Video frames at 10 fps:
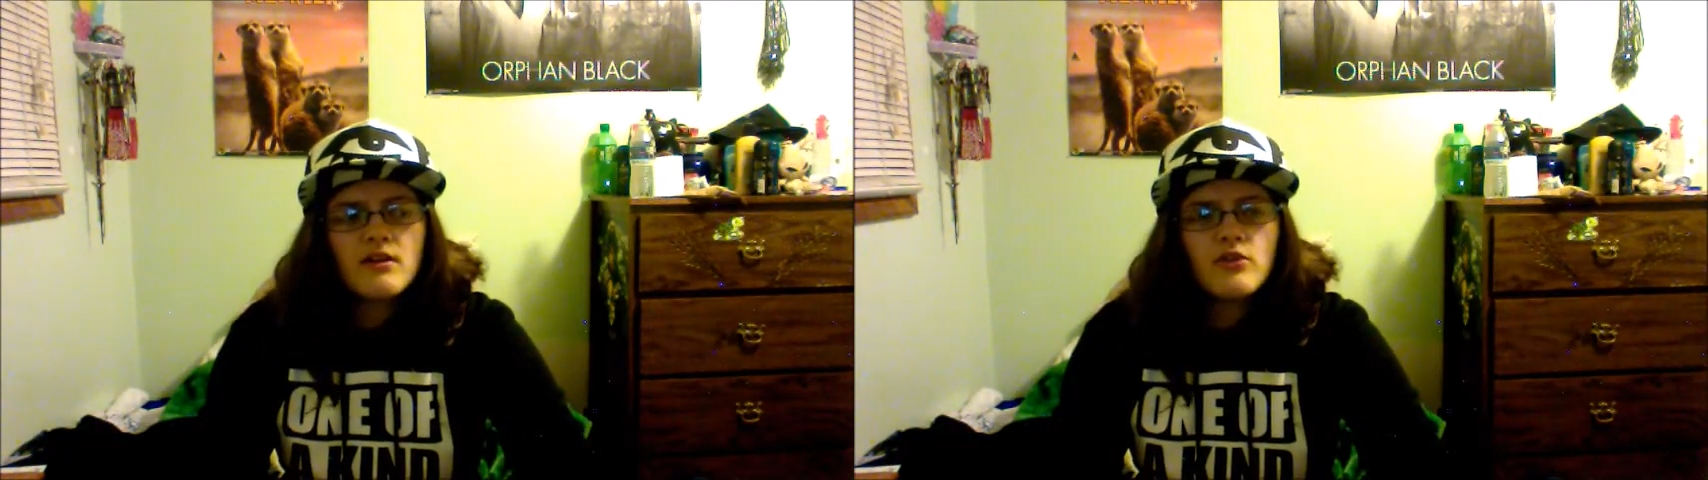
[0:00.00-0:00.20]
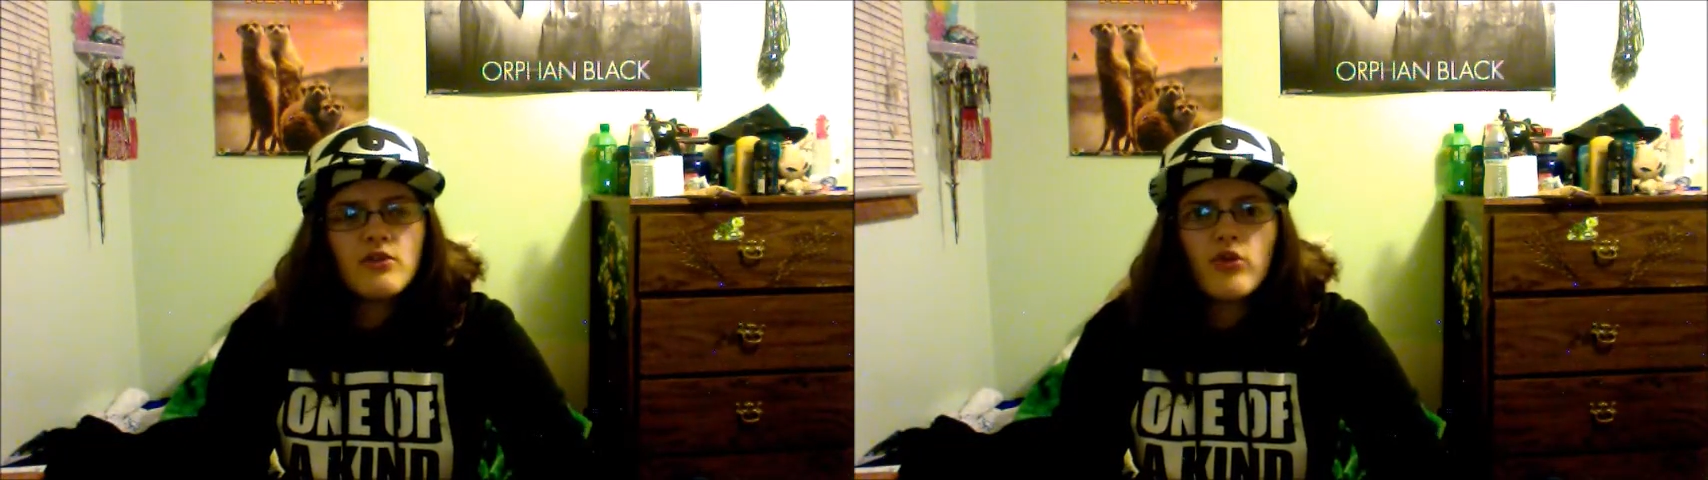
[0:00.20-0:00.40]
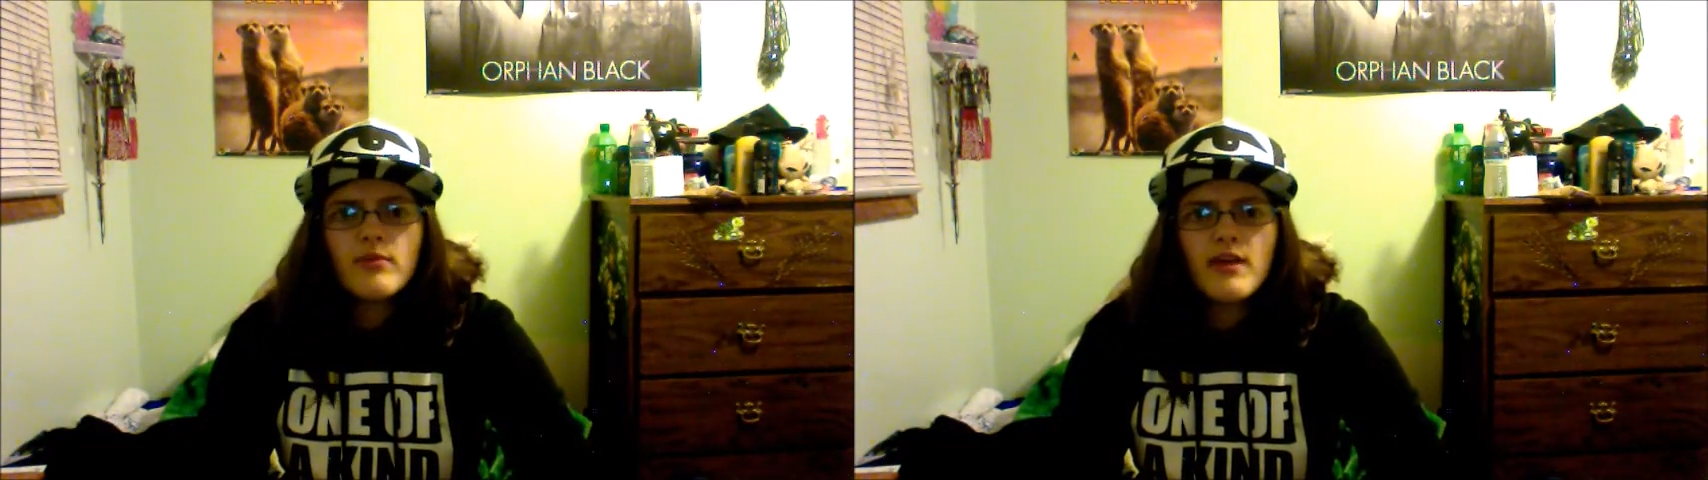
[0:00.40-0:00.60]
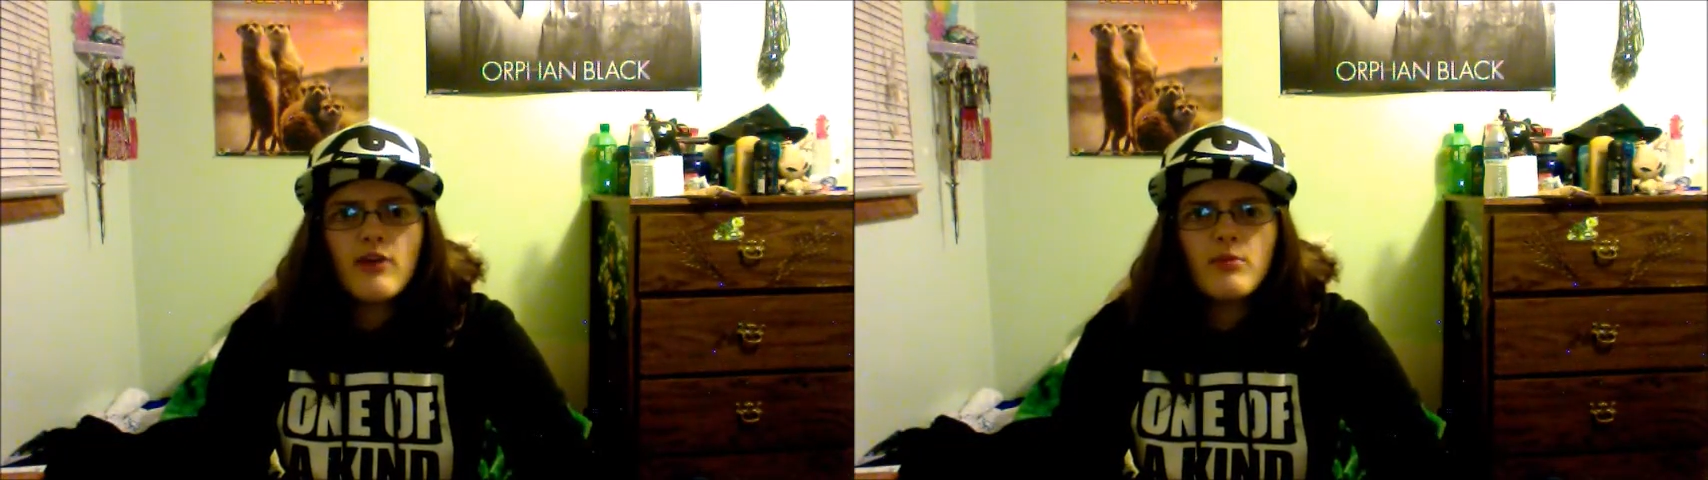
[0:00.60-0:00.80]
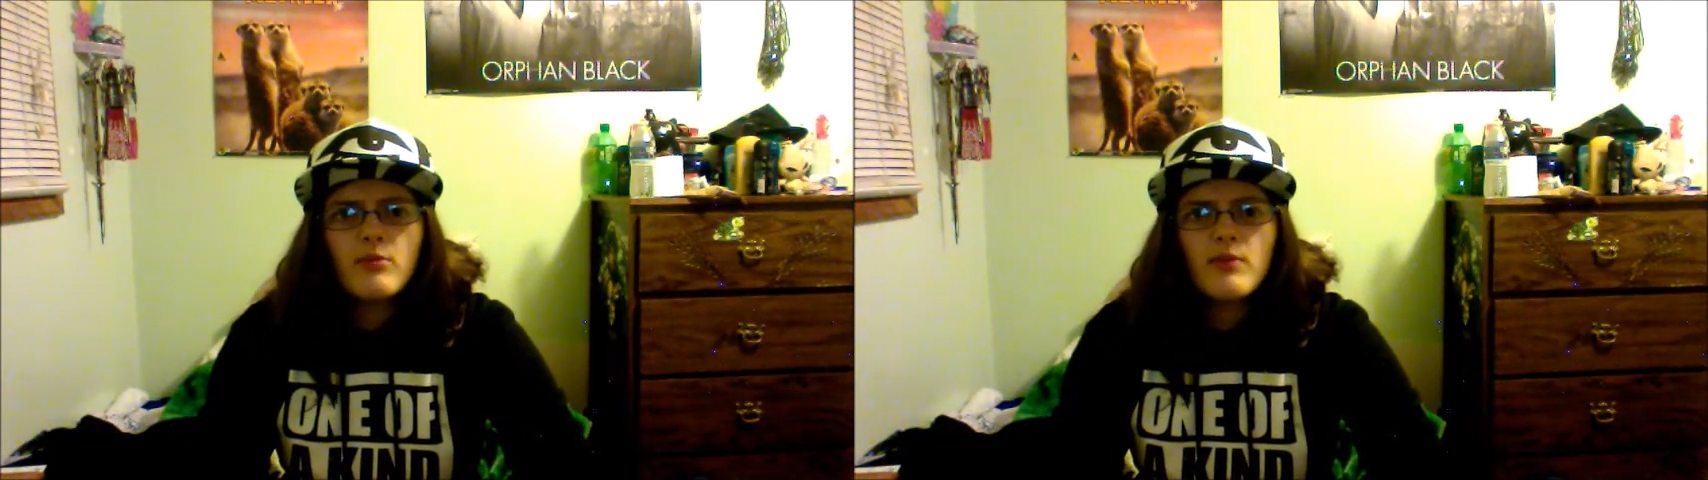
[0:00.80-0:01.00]
Normally I would
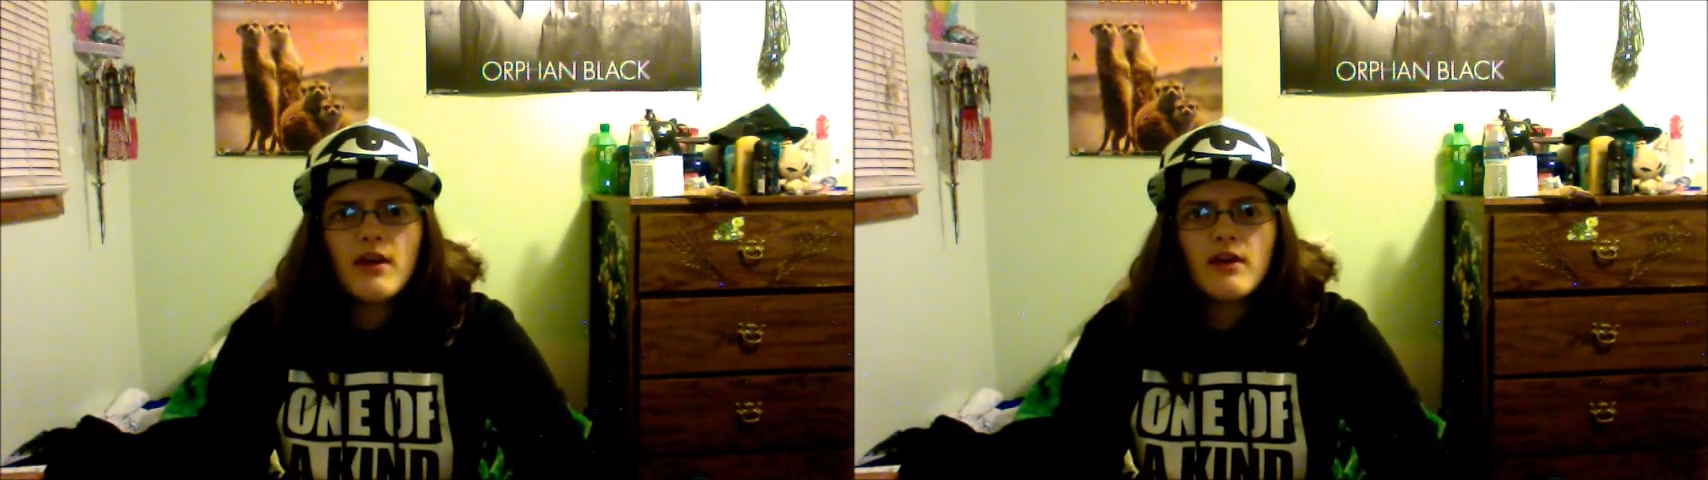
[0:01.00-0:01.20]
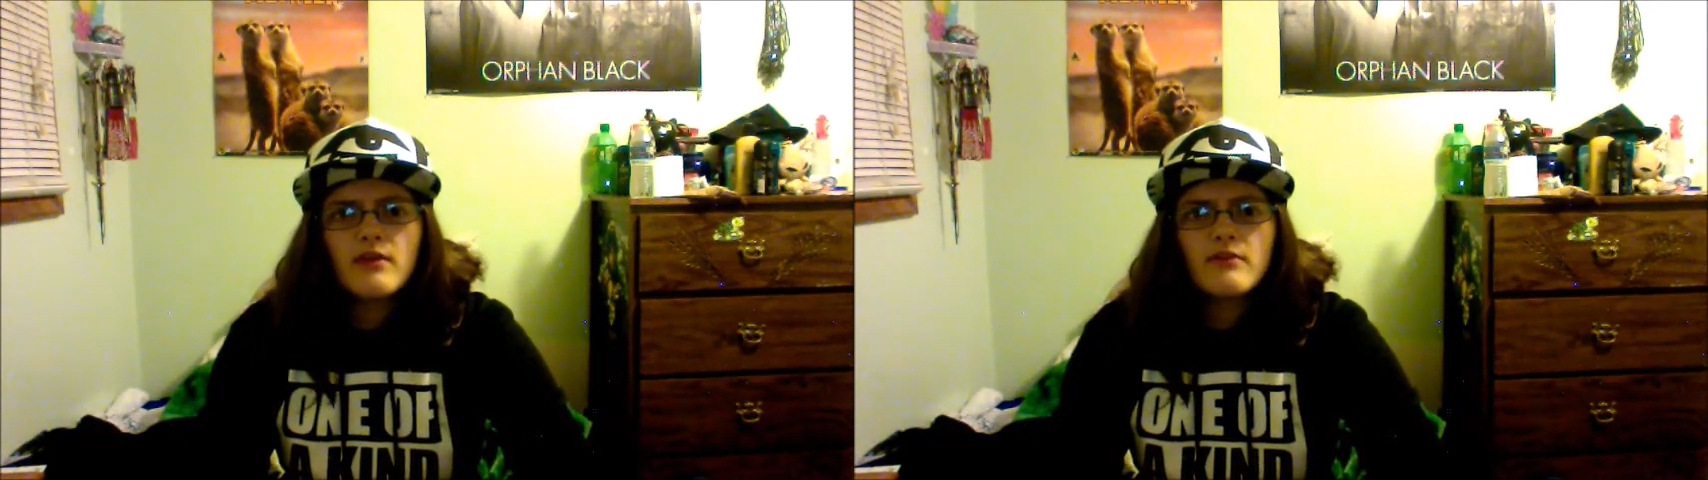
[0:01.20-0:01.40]
be making a